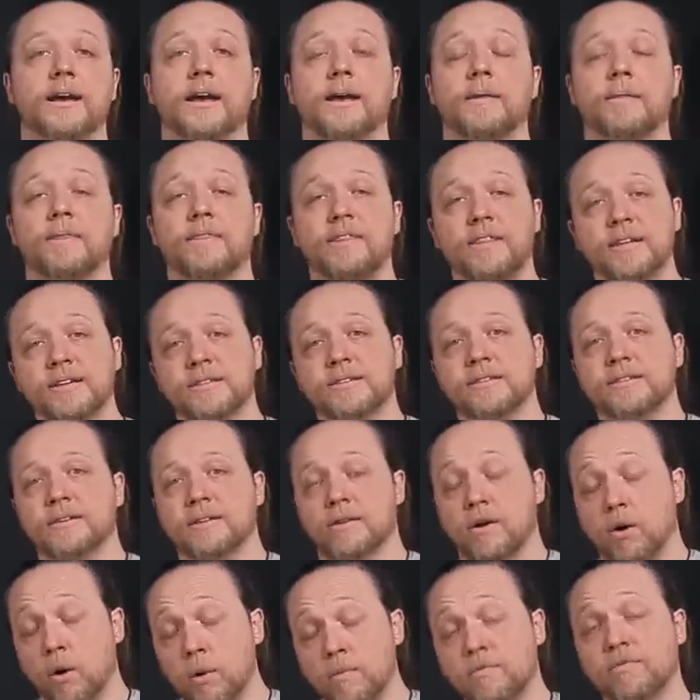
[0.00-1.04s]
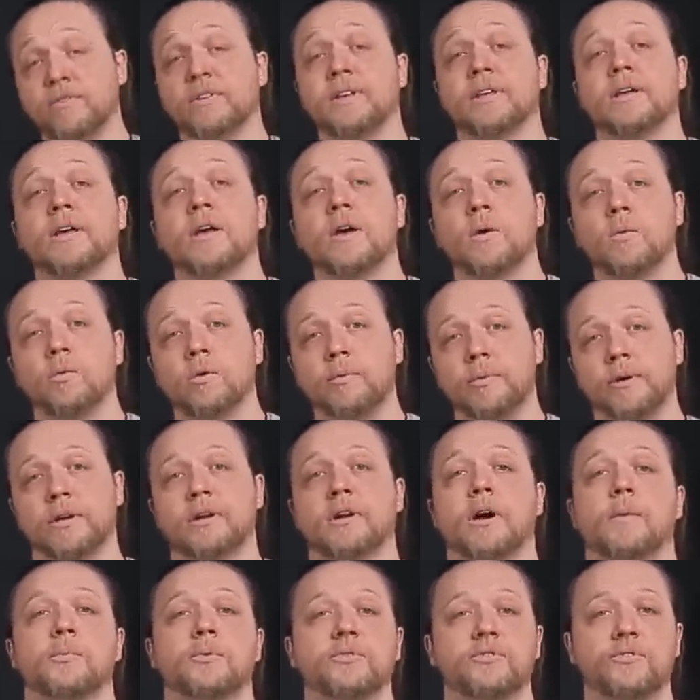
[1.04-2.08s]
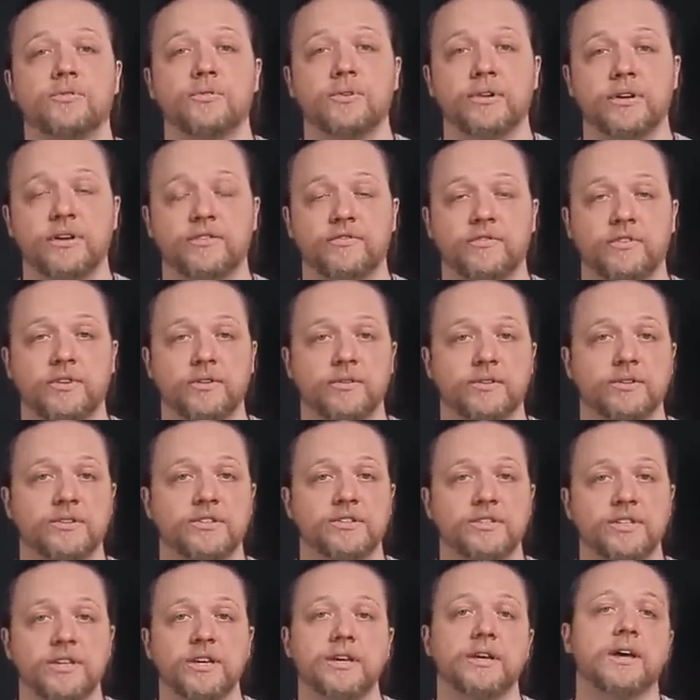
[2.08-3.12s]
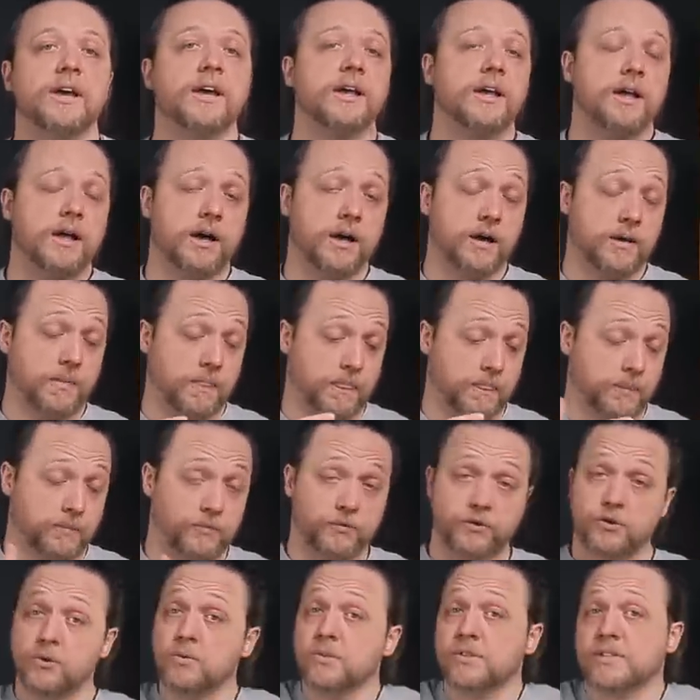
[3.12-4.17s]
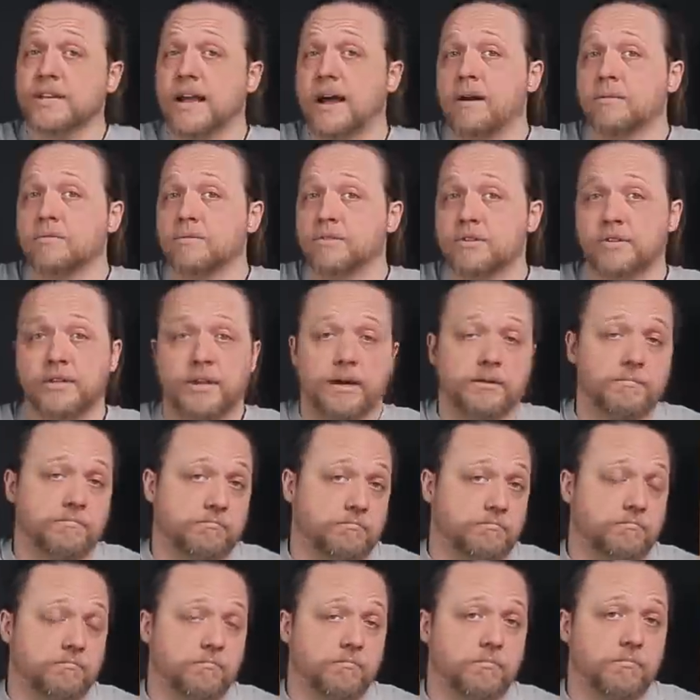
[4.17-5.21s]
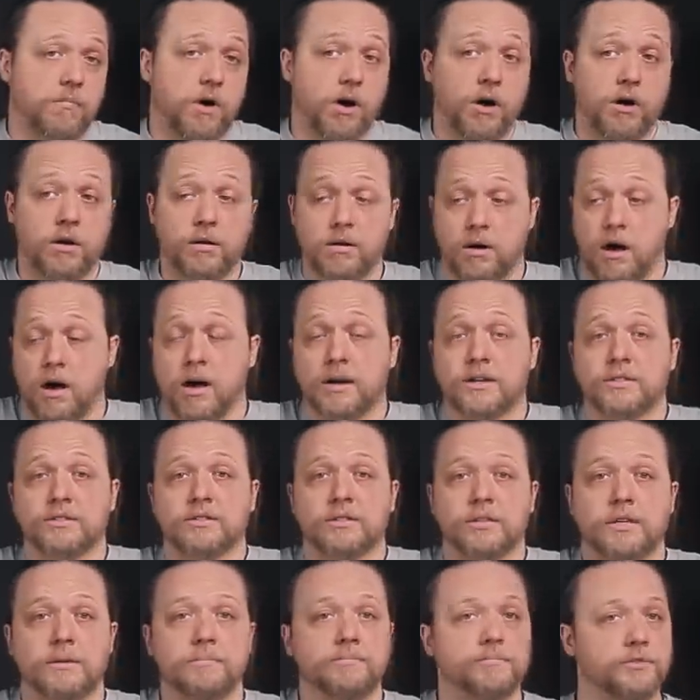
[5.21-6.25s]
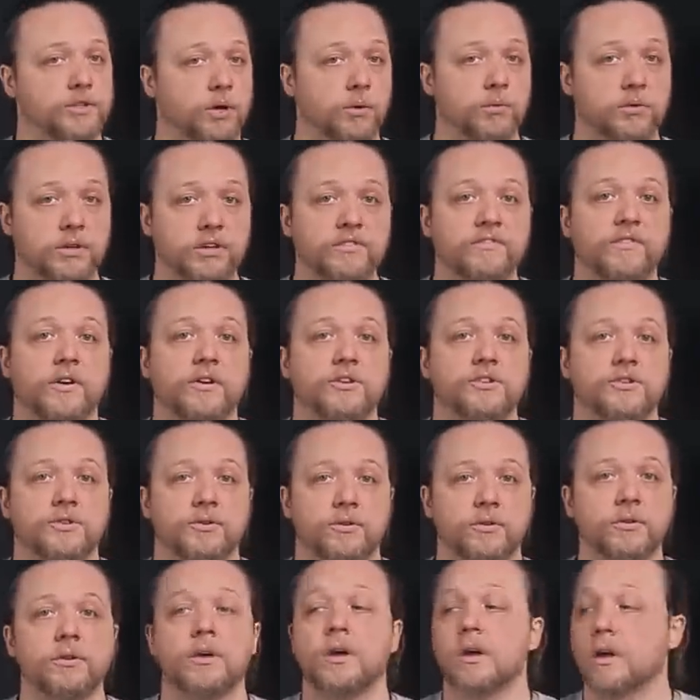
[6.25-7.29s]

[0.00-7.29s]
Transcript: And this, hopefully, will be an opportunity for you to see two sounds that are honestly totally functional.